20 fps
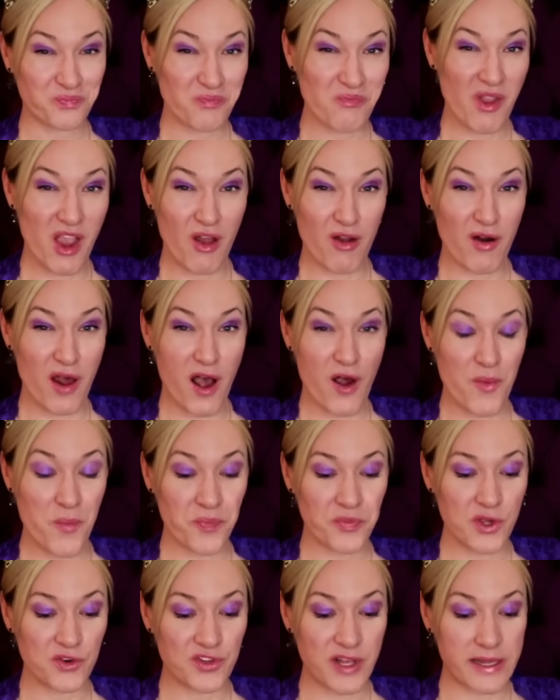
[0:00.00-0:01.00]
you know,
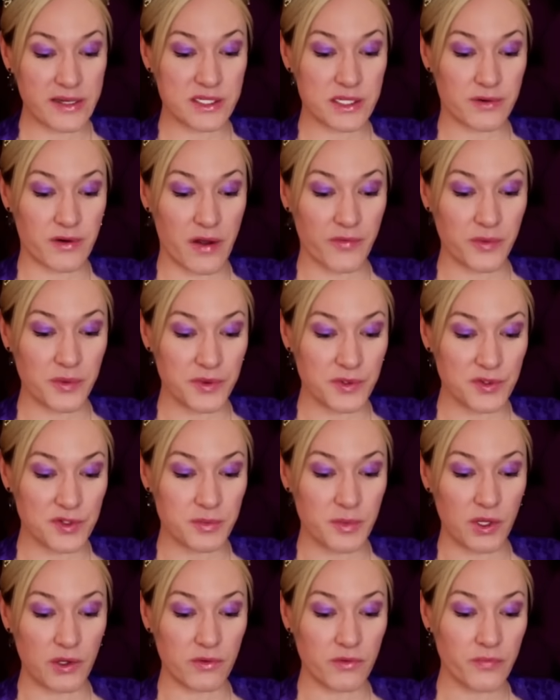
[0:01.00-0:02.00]
that takes their up with the
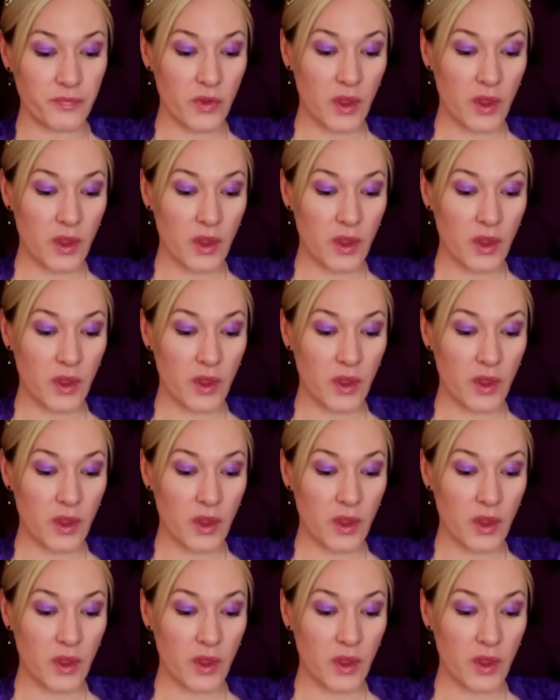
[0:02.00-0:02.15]
smooth